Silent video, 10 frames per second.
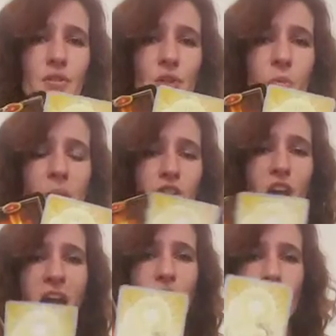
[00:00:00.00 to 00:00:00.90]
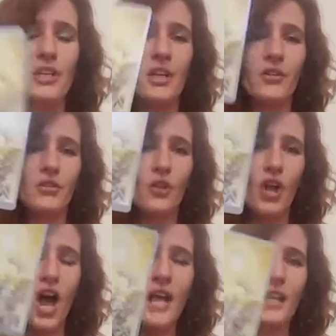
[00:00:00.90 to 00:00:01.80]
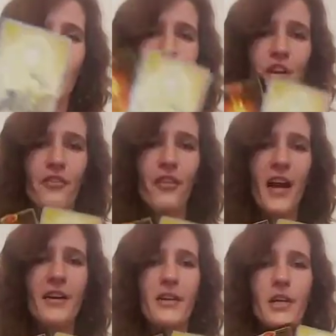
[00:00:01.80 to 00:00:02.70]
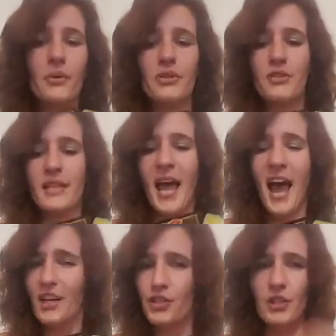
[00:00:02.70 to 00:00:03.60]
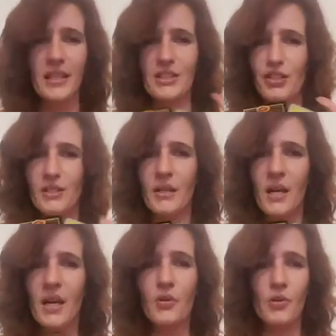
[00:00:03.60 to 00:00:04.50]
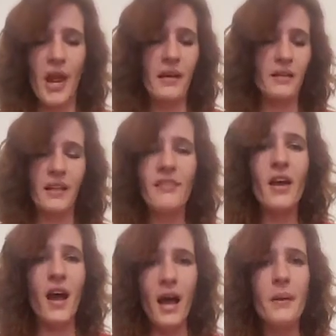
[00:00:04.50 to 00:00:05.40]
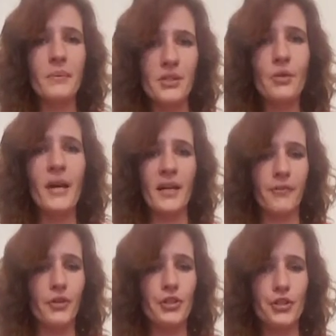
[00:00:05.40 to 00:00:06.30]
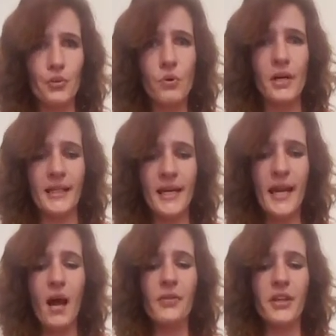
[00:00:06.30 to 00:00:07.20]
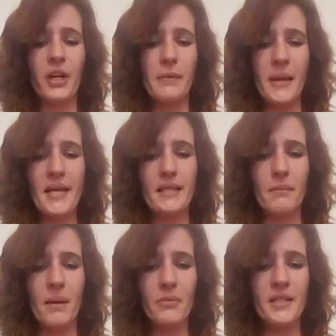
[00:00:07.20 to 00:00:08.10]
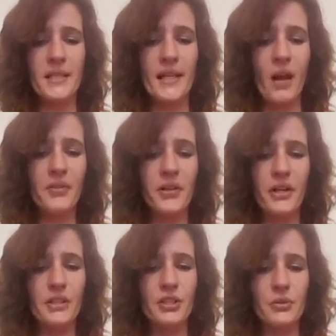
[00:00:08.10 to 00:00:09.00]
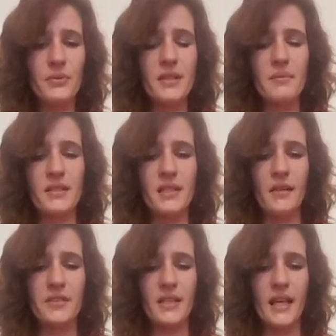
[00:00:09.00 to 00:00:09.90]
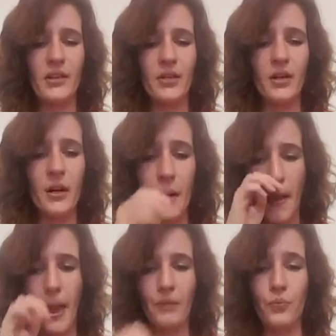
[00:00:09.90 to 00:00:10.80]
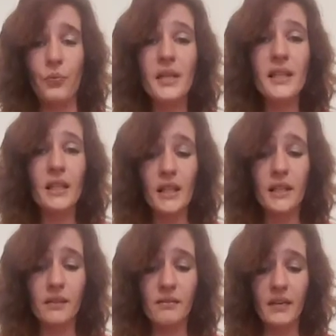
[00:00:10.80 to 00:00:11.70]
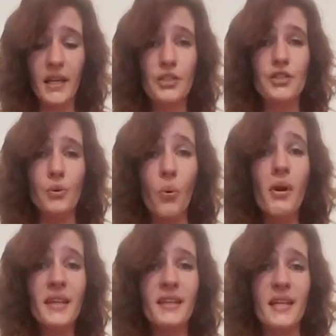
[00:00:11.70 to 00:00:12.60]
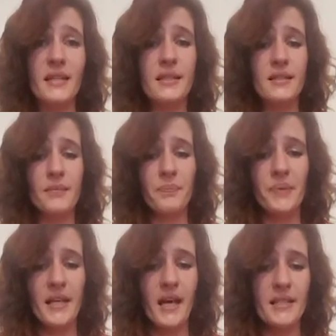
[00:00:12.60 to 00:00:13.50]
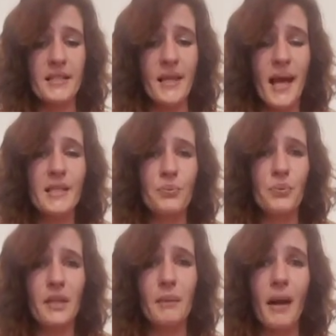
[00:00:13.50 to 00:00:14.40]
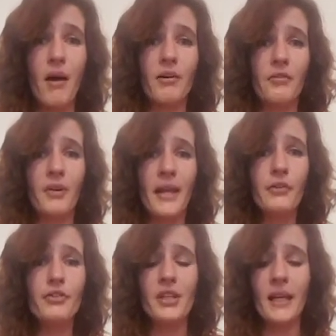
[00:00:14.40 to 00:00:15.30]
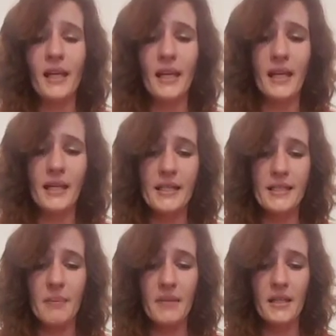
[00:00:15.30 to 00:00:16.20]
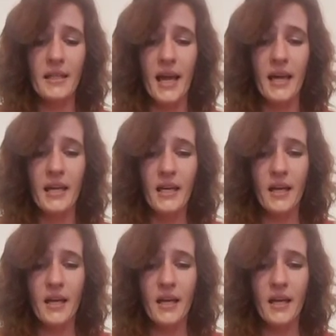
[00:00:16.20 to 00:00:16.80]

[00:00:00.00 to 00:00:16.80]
so much action here. There's a lot of fire here, which is action. That's just, and live it up. Do it for sure. Get out there and make some memories. Get out there and do some stuff together and really enjoy this, because that's really powerful energy. And it's something that,